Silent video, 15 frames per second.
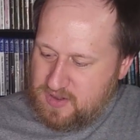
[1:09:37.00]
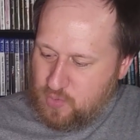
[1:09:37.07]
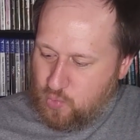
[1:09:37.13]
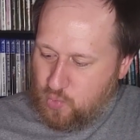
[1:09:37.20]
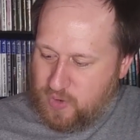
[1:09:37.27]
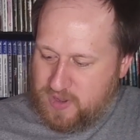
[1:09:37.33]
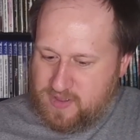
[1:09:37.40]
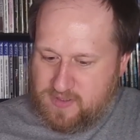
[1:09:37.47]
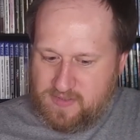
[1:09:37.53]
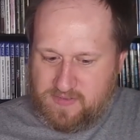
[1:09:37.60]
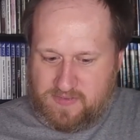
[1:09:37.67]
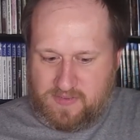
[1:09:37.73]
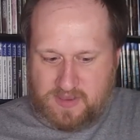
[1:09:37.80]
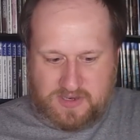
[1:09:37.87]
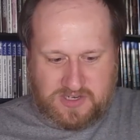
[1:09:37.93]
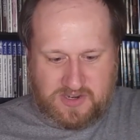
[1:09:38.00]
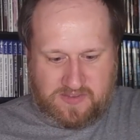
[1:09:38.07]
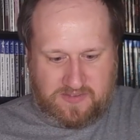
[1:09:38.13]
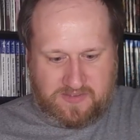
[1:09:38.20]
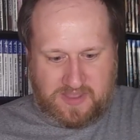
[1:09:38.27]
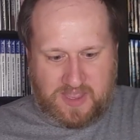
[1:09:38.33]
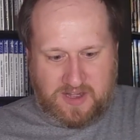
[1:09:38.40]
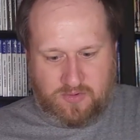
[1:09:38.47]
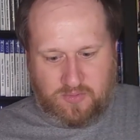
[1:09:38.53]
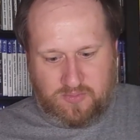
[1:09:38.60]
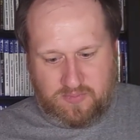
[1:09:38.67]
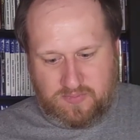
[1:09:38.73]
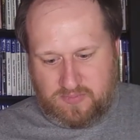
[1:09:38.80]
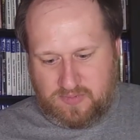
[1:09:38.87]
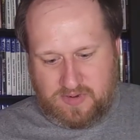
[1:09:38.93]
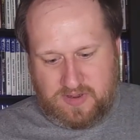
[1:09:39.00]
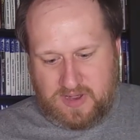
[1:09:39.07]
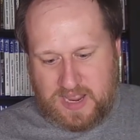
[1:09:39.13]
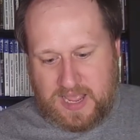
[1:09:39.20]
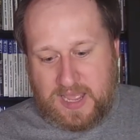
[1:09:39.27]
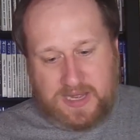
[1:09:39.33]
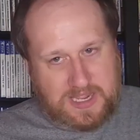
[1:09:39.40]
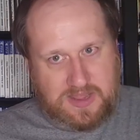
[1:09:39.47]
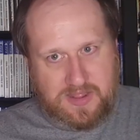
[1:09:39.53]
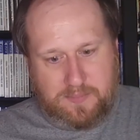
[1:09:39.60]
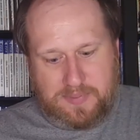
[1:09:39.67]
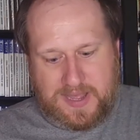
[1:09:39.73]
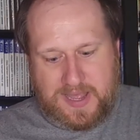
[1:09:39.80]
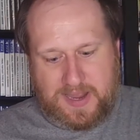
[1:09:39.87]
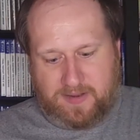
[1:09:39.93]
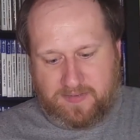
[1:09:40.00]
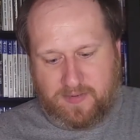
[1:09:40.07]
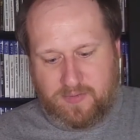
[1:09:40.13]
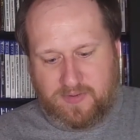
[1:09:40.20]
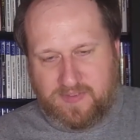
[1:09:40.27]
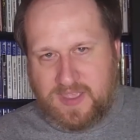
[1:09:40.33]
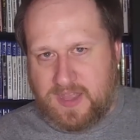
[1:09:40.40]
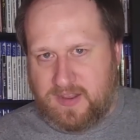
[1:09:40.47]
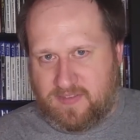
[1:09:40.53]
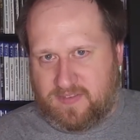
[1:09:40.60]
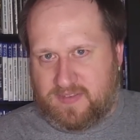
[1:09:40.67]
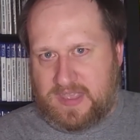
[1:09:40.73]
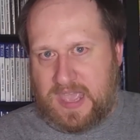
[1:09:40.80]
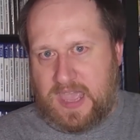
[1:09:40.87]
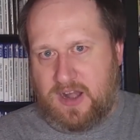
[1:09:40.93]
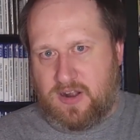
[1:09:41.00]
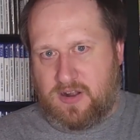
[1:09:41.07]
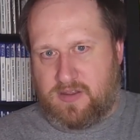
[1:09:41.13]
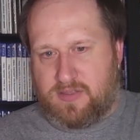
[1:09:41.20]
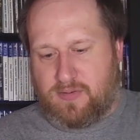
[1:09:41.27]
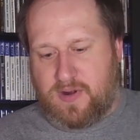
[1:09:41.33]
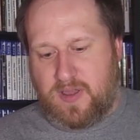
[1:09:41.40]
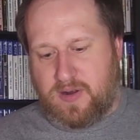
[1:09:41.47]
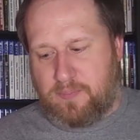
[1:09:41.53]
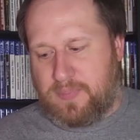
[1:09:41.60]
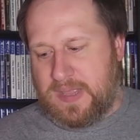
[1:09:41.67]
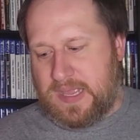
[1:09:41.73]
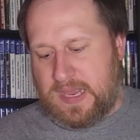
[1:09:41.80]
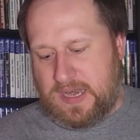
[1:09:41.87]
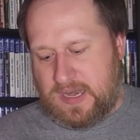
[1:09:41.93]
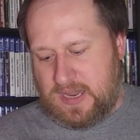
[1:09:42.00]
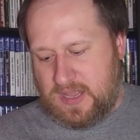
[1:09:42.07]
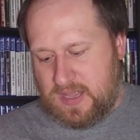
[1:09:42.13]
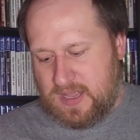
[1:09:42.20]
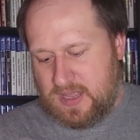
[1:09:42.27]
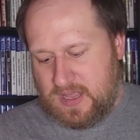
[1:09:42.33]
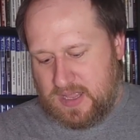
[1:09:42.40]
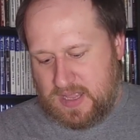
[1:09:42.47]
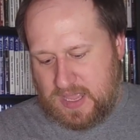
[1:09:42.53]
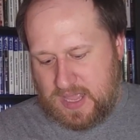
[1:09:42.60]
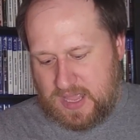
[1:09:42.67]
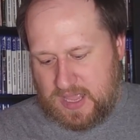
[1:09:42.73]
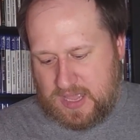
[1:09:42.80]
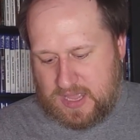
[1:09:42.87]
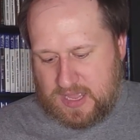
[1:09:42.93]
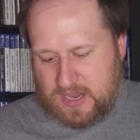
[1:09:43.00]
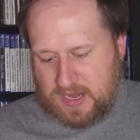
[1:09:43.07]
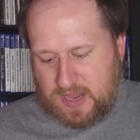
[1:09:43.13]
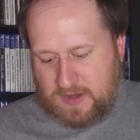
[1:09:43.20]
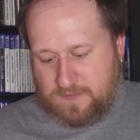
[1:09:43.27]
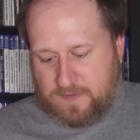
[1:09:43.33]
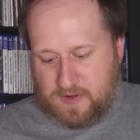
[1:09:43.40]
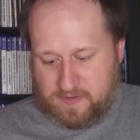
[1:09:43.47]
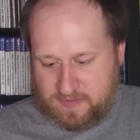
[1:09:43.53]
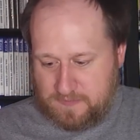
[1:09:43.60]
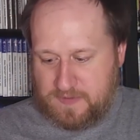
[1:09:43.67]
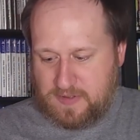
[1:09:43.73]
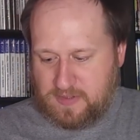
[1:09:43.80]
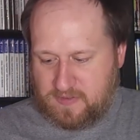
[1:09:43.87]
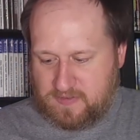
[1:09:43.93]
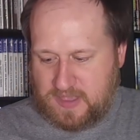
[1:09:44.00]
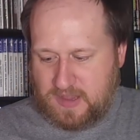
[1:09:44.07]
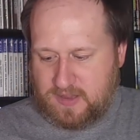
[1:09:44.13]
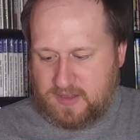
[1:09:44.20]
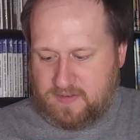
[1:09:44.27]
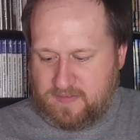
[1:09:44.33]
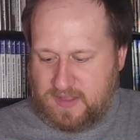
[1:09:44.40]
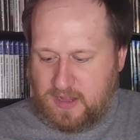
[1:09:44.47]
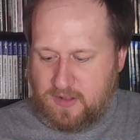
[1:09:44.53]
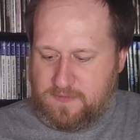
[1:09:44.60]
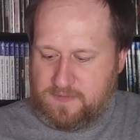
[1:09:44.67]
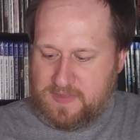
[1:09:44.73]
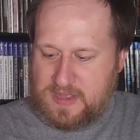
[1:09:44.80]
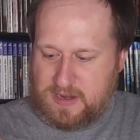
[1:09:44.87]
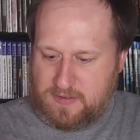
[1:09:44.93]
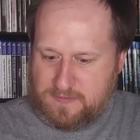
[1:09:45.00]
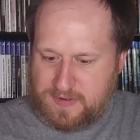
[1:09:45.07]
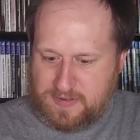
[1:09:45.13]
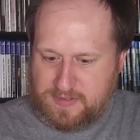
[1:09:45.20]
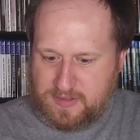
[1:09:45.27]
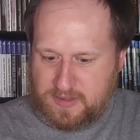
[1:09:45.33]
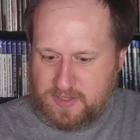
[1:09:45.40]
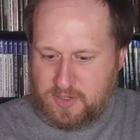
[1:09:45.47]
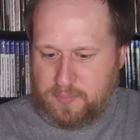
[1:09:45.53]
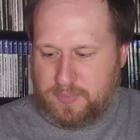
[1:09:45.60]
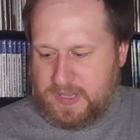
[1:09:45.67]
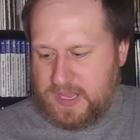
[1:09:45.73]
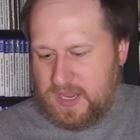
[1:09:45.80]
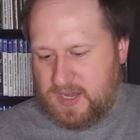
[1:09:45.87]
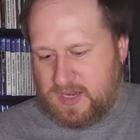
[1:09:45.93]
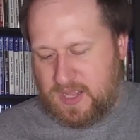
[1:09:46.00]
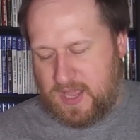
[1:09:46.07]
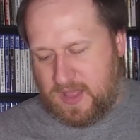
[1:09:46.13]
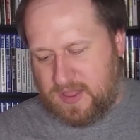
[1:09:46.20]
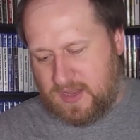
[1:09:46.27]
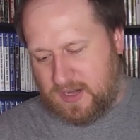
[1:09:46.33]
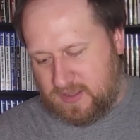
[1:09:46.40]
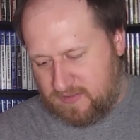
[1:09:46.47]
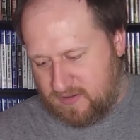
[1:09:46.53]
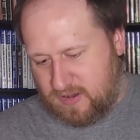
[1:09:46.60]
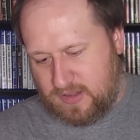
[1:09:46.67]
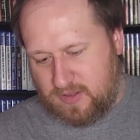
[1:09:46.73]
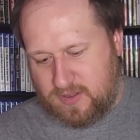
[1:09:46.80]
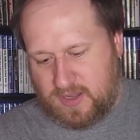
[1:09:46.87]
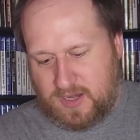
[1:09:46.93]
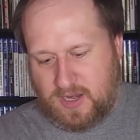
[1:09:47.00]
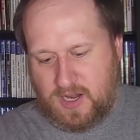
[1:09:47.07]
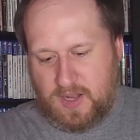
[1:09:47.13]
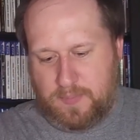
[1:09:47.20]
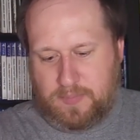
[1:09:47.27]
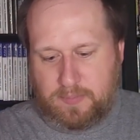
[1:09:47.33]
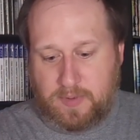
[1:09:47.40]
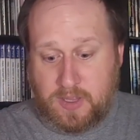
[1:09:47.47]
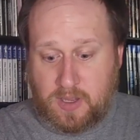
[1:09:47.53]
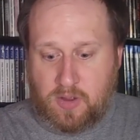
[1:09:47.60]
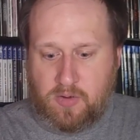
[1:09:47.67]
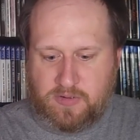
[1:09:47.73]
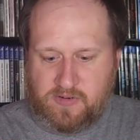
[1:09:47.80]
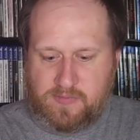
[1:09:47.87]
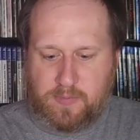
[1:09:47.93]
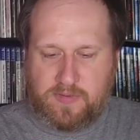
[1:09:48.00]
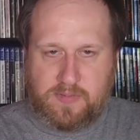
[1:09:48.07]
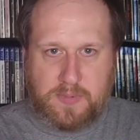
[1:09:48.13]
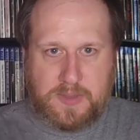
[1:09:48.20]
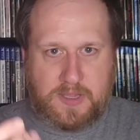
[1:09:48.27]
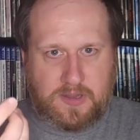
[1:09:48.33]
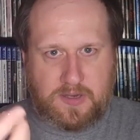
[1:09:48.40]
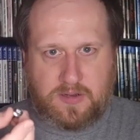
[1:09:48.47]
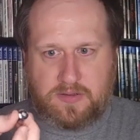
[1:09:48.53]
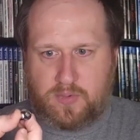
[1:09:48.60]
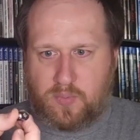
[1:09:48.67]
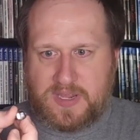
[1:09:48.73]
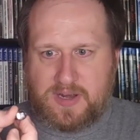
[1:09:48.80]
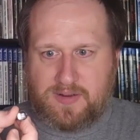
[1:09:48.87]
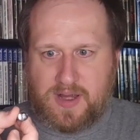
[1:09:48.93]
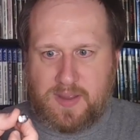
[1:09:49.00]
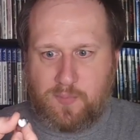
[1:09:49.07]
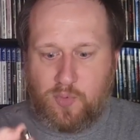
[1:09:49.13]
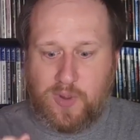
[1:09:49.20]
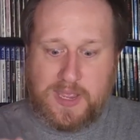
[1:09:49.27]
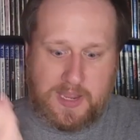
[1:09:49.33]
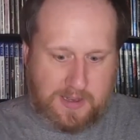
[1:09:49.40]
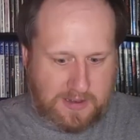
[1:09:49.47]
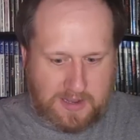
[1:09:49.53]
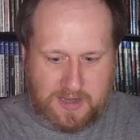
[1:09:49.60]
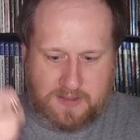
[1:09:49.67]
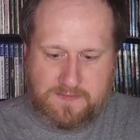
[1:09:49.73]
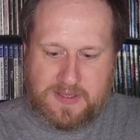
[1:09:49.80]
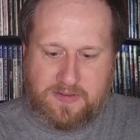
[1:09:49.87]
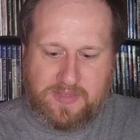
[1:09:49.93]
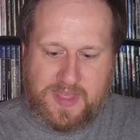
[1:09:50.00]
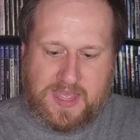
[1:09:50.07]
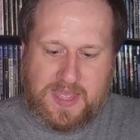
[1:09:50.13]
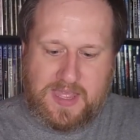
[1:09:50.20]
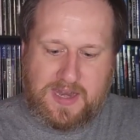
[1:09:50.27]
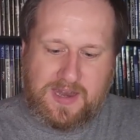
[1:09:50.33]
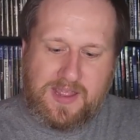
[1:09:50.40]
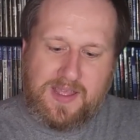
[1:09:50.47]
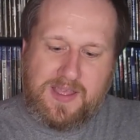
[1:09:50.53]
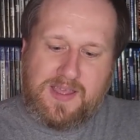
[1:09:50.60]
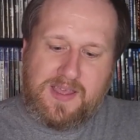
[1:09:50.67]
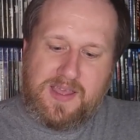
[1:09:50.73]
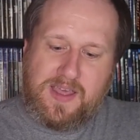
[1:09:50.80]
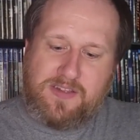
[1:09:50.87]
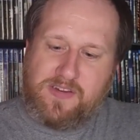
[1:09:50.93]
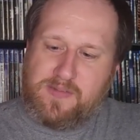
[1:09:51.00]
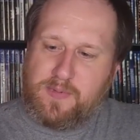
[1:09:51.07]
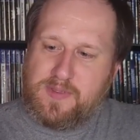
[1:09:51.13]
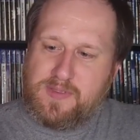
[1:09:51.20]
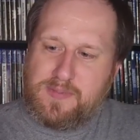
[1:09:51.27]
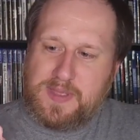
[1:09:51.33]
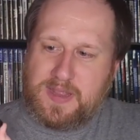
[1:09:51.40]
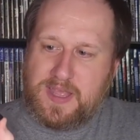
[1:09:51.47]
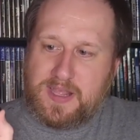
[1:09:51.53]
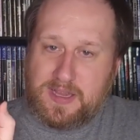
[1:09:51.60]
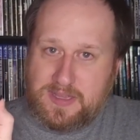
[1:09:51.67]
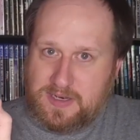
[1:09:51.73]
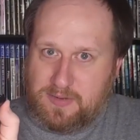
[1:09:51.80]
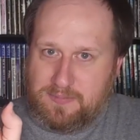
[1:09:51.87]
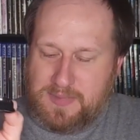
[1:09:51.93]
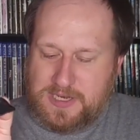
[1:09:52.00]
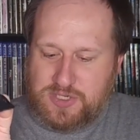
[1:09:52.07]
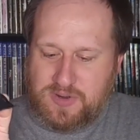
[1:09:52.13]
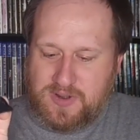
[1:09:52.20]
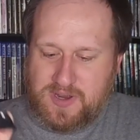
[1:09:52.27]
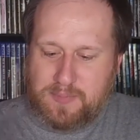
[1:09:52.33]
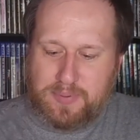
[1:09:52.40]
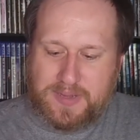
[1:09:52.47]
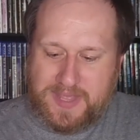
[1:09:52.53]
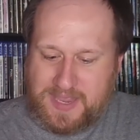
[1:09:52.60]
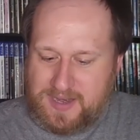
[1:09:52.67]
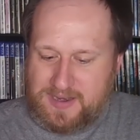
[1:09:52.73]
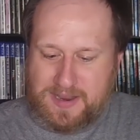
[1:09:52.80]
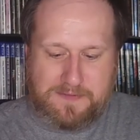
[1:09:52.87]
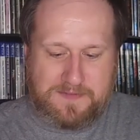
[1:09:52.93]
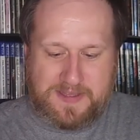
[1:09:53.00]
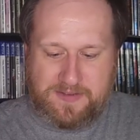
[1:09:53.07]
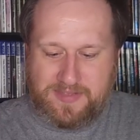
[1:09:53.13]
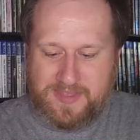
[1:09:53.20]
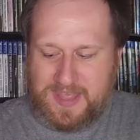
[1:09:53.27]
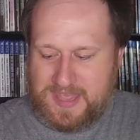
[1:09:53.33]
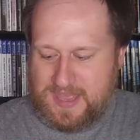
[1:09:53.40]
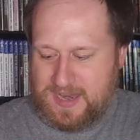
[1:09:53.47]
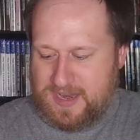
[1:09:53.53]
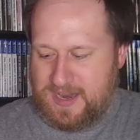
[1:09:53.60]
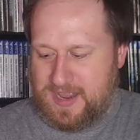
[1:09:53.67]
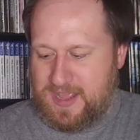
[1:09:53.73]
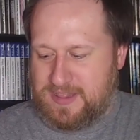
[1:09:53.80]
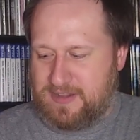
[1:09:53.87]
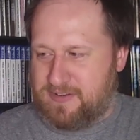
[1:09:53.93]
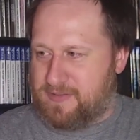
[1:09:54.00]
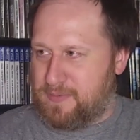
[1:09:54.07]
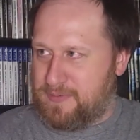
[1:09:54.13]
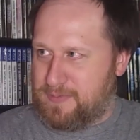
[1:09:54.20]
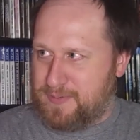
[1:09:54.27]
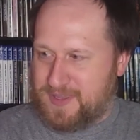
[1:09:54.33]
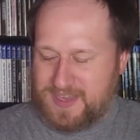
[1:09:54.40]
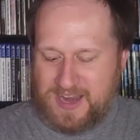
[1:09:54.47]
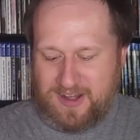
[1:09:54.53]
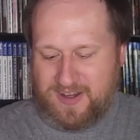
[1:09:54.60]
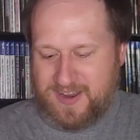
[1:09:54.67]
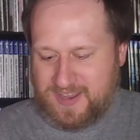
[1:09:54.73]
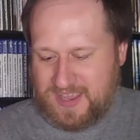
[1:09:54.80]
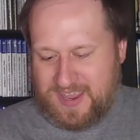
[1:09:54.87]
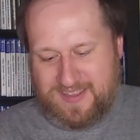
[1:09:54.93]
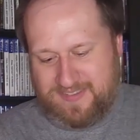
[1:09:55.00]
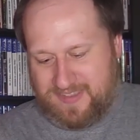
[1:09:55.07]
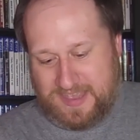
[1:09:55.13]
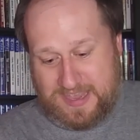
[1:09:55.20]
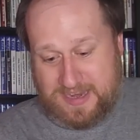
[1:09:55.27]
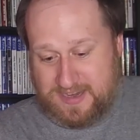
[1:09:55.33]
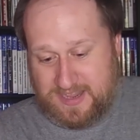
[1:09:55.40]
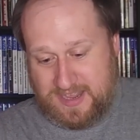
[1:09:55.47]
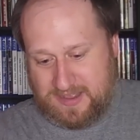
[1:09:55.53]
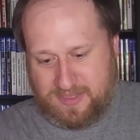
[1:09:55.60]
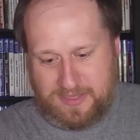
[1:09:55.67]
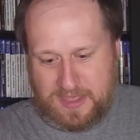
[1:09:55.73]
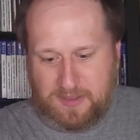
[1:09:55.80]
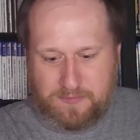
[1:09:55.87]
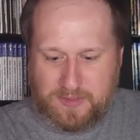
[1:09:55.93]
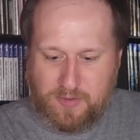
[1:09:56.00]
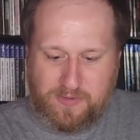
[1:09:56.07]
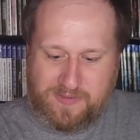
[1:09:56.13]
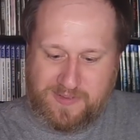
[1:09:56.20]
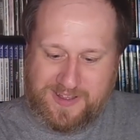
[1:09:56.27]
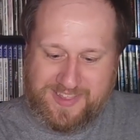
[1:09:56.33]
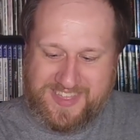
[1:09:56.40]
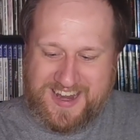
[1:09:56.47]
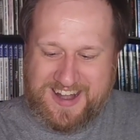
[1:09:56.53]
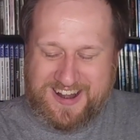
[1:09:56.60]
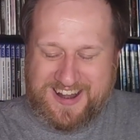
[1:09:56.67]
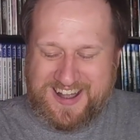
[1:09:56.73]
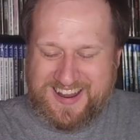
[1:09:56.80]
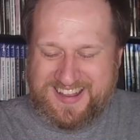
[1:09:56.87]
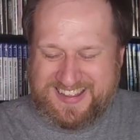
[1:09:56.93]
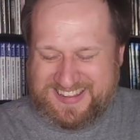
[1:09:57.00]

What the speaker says: was just kind of not in the box. It was kind of scattered throughout a bin. And at first I found the scale itself, then I found the little plate, and then I started looking it up. I'm like, oh, there's supposed to be a little 20-gram weight, and I found that. And there's supposed to be like a little measuring plate, and I found that. And then there's supposed to be a carrying case, and yeah, thankfully it was all there.